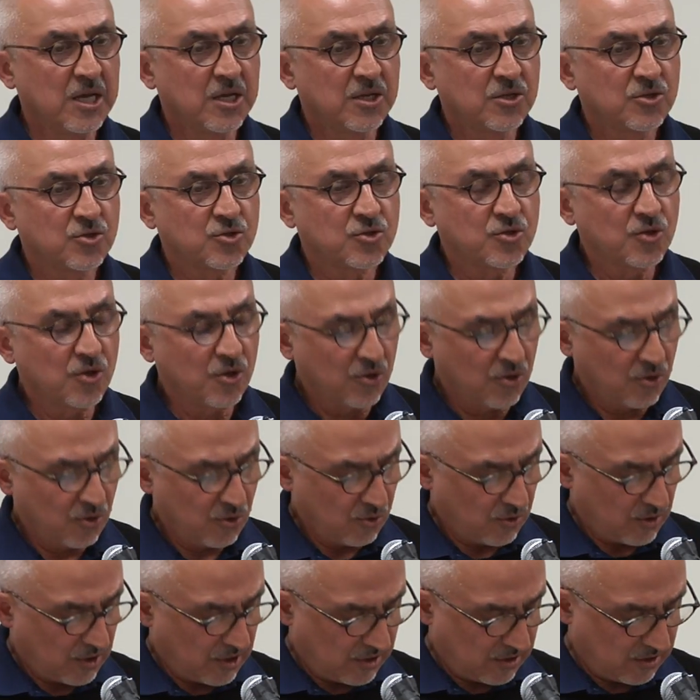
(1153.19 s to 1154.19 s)
So,
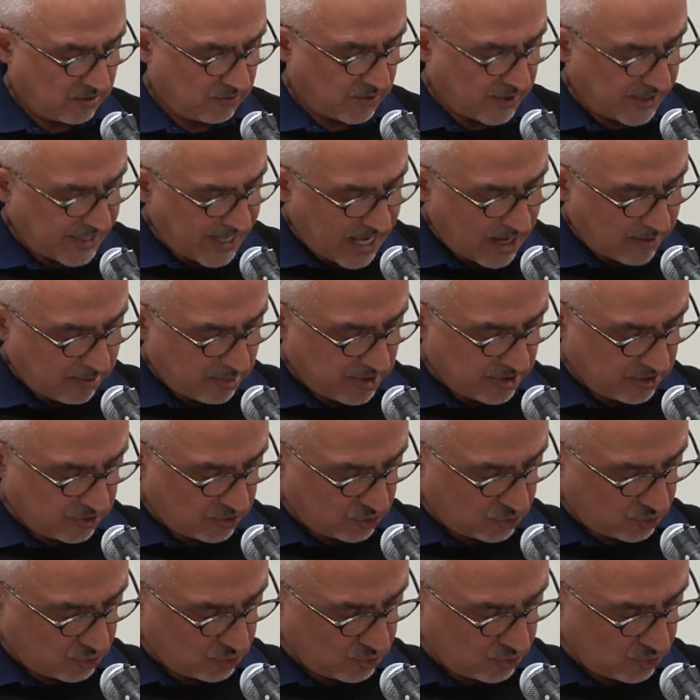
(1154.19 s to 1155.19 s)
uh, what happened
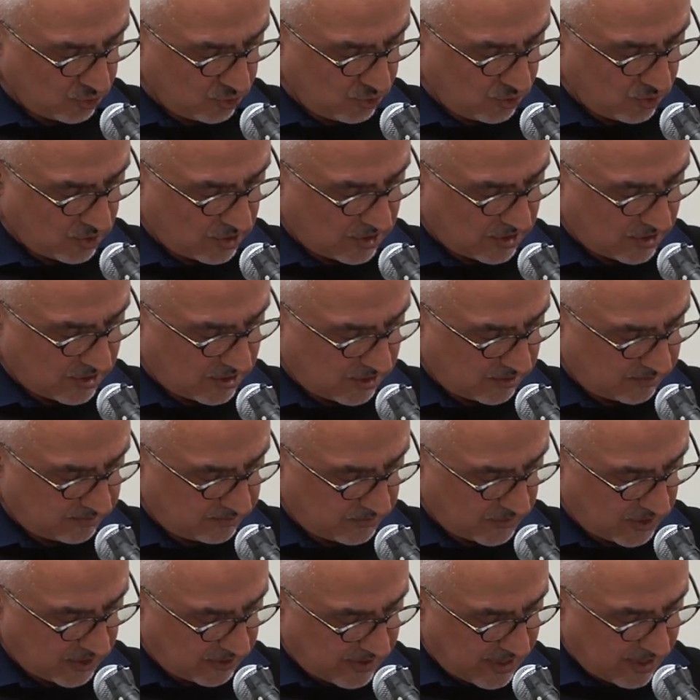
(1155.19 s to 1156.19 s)
to uh,
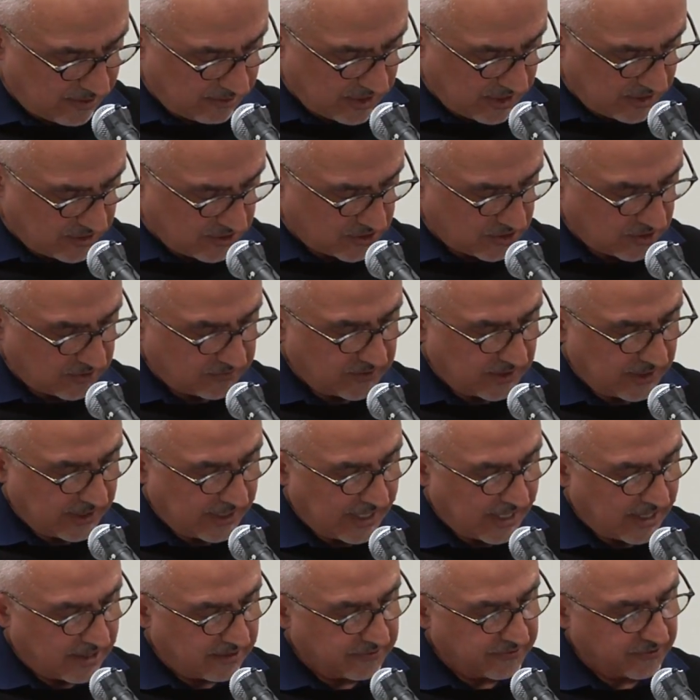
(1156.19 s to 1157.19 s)
the remnants of the
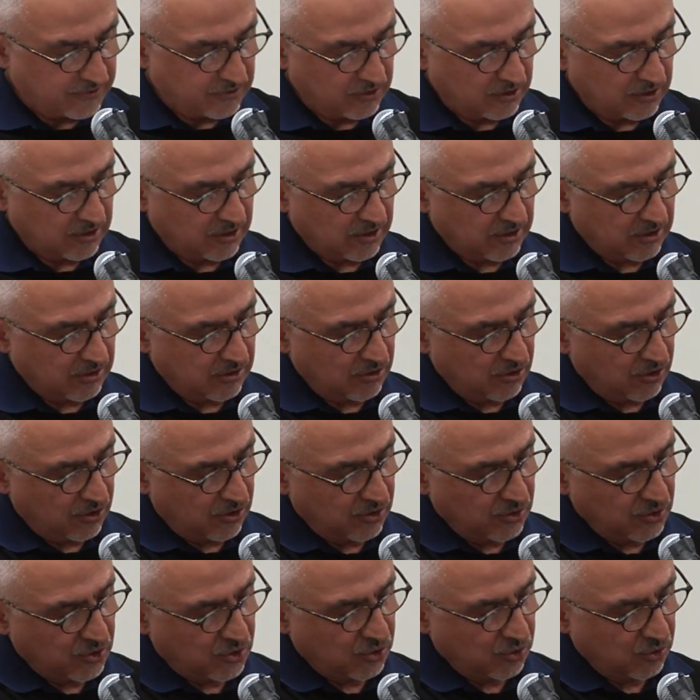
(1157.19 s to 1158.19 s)
left,
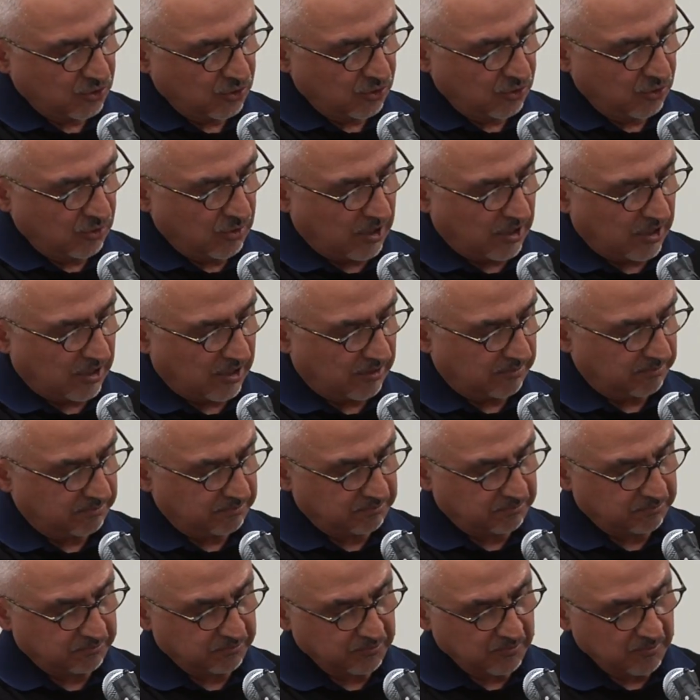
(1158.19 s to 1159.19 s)
those who um,
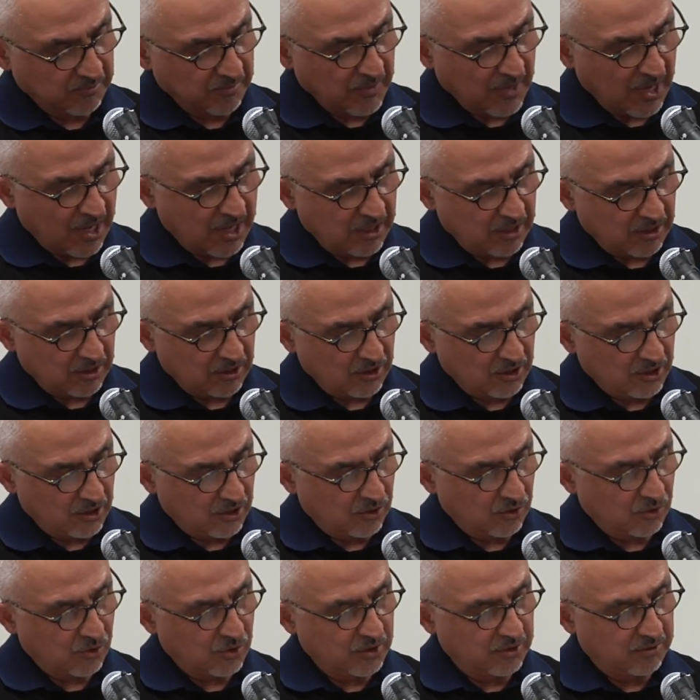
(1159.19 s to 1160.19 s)
you
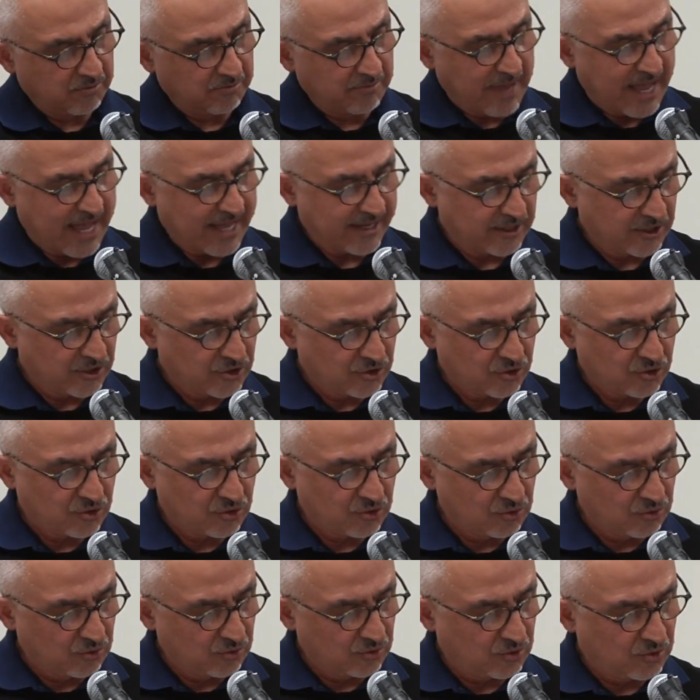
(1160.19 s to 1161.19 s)
know, could manage
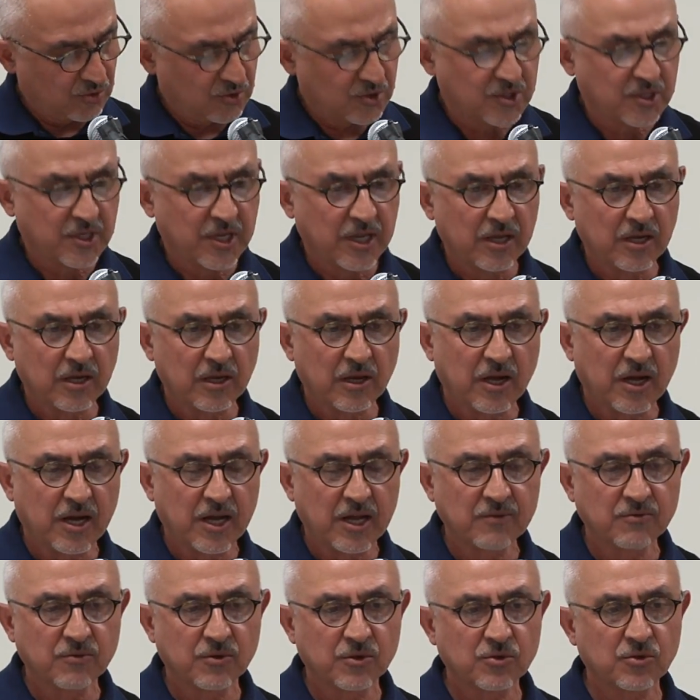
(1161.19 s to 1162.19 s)
to, to stay
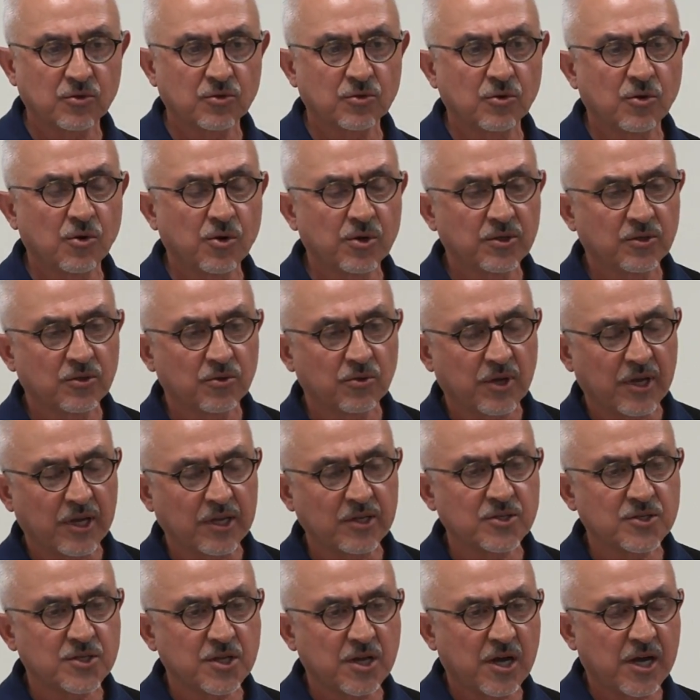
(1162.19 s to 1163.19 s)
alive or to go into
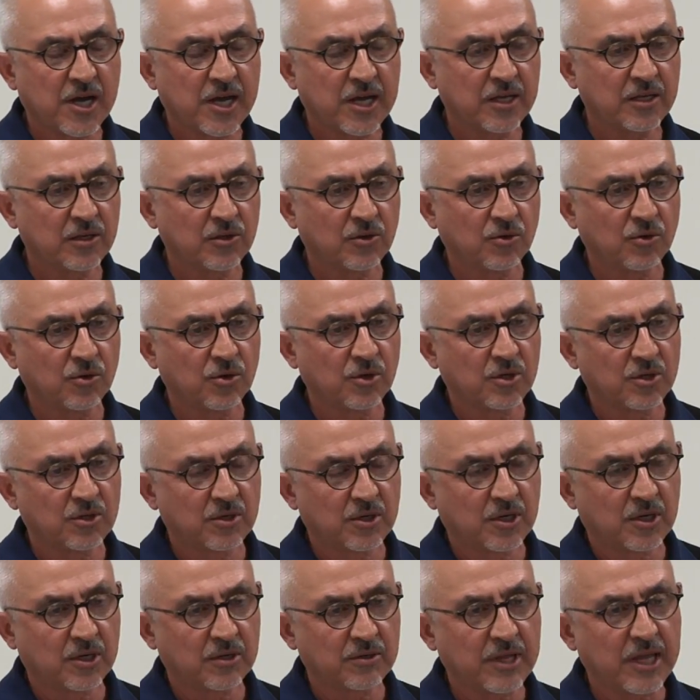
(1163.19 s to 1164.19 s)
exile or
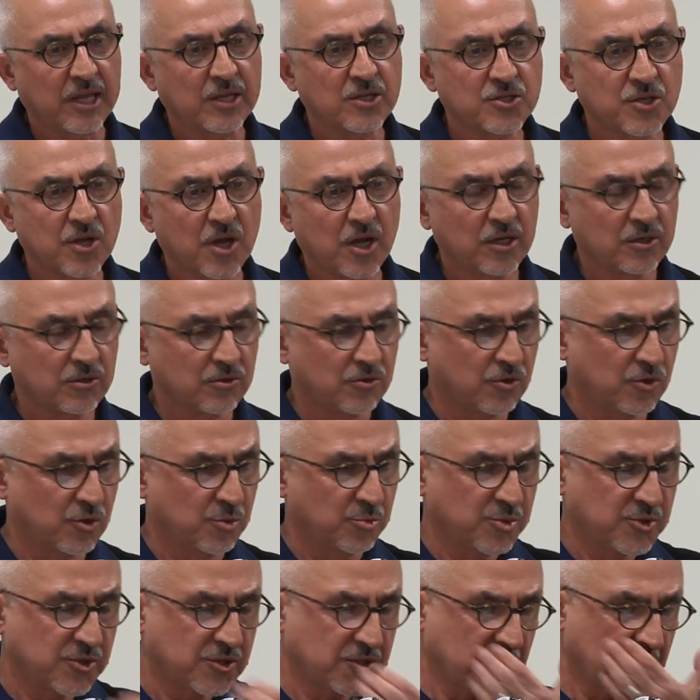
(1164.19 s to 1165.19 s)
uh, exile
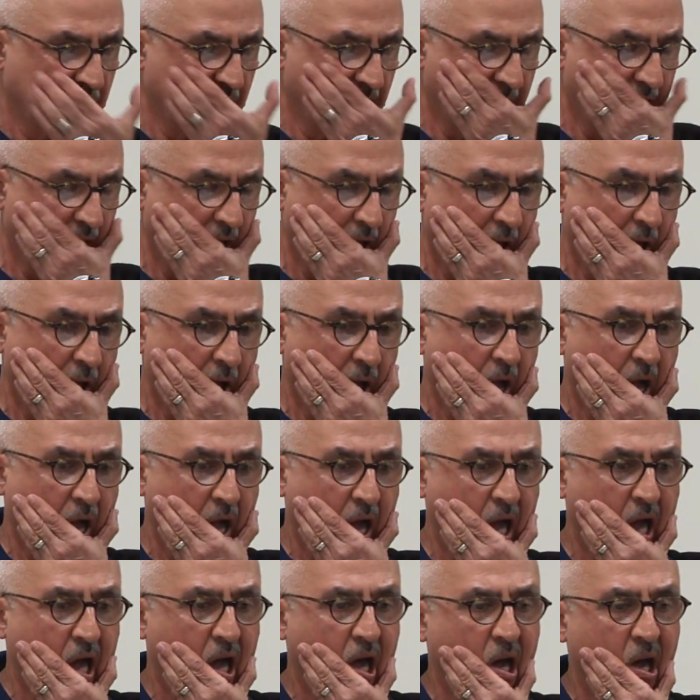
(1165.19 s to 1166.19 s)
groups
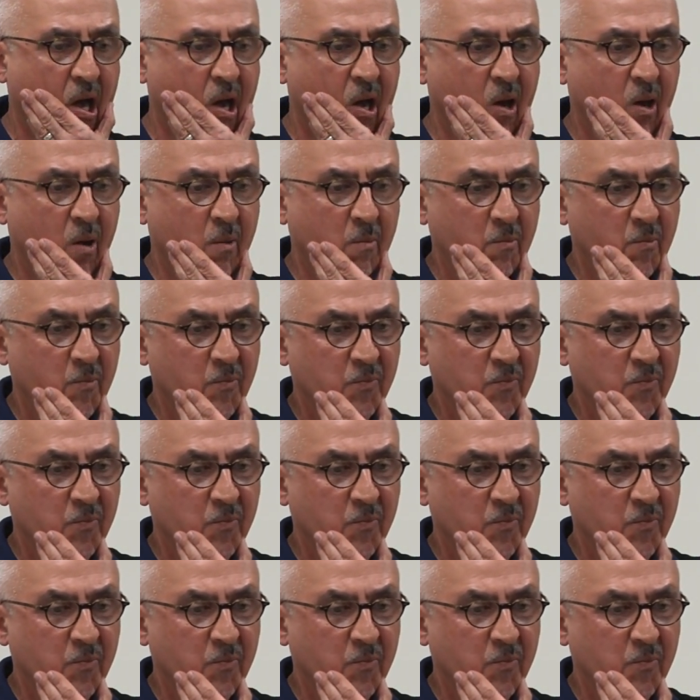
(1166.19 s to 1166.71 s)
uh,